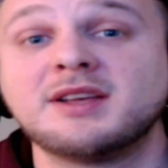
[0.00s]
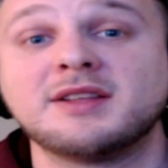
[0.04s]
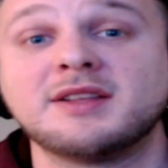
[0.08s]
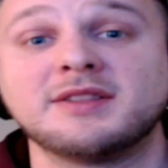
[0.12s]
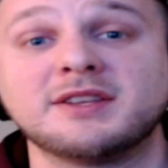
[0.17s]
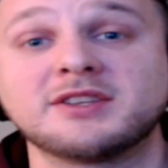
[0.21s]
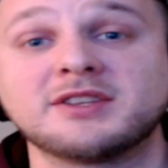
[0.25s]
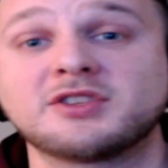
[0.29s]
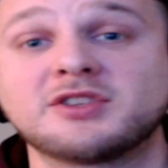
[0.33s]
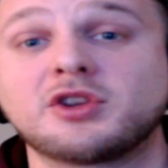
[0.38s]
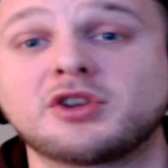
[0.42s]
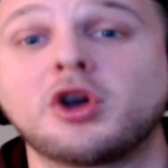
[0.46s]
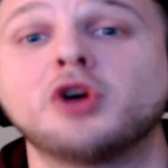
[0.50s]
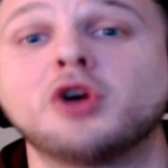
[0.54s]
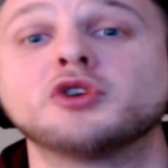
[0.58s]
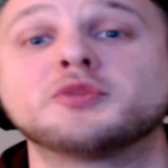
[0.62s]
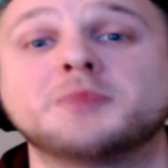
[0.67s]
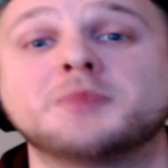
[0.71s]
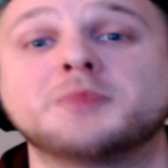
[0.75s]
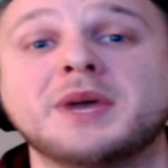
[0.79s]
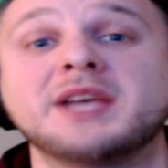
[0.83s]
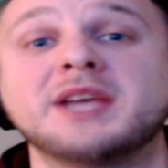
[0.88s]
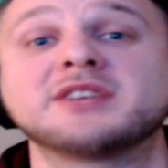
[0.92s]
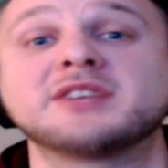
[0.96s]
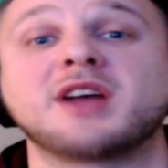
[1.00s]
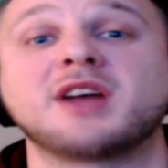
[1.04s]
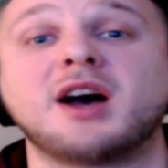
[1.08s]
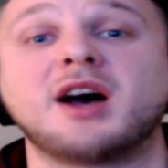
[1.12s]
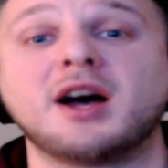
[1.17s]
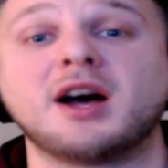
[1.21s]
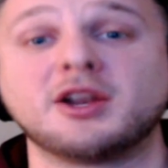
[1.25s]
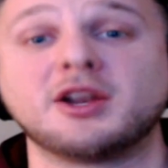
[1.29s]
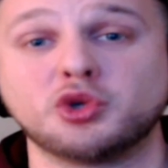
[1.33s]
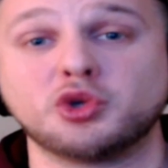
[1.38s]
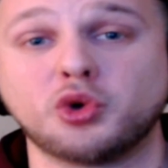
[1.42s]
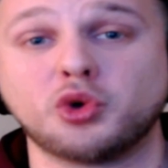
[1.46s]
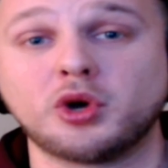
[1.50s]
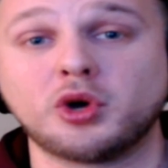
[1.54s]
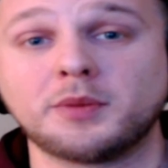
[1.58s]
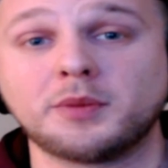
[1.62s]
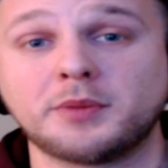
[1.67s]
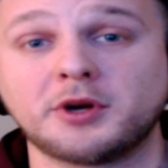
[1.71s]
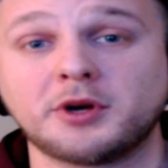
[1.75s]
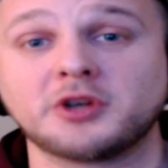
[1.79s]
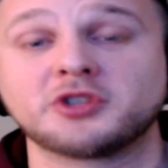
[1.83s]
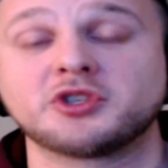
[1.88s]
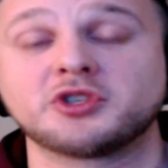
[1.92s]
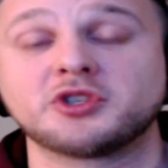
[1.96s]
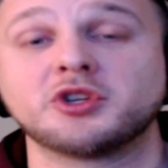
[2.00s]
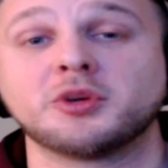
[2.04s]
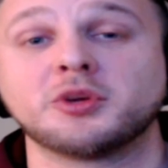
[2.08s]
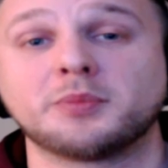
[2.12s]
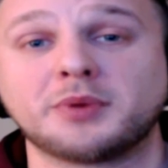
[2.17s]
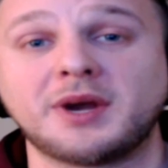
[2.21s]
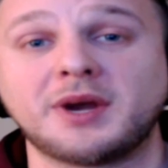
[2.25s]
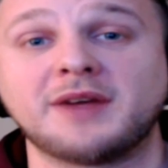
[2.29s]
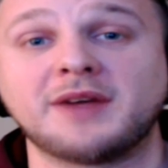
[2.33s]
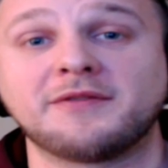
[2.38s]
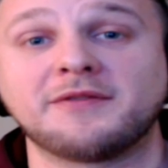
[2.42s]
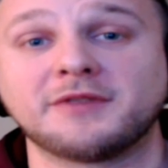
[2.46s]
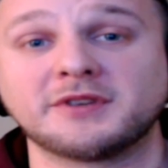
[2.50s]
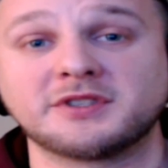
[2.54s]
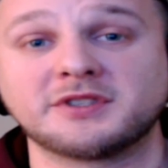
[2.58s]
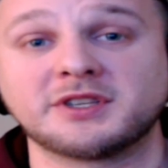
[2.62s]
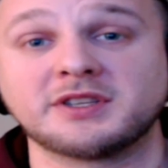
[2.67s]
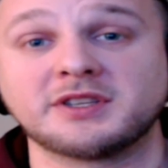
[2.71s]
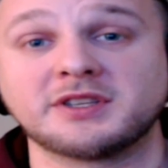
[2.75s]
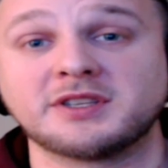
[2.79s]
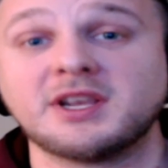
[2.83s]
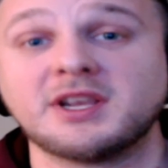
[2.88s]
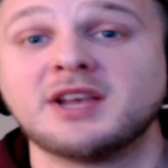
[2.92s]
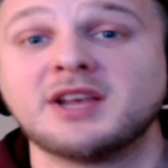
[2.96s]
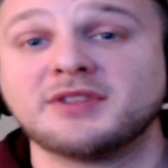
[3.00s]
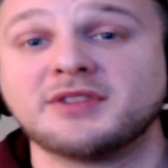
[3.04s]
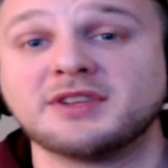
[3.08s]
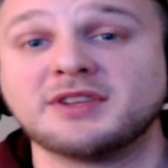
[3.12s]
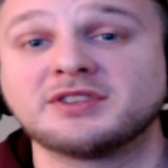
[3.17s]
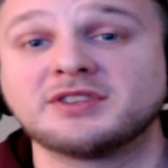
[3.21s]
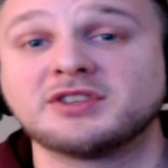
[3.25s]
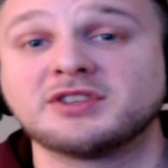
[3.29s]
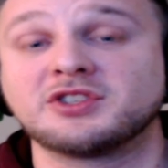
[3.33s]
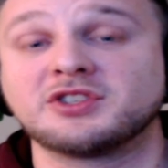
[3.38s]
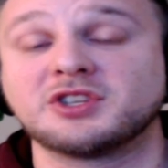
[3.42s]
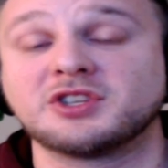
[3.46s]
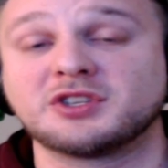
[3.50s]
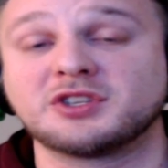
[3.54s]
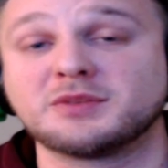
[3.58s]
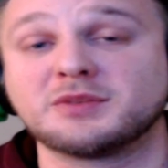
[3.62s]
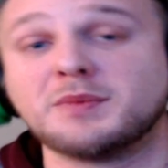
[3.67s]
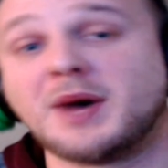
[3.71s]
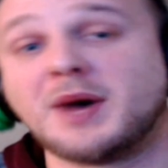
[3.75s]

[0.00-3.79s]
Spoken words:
This goes based on your personal preferences. This is just my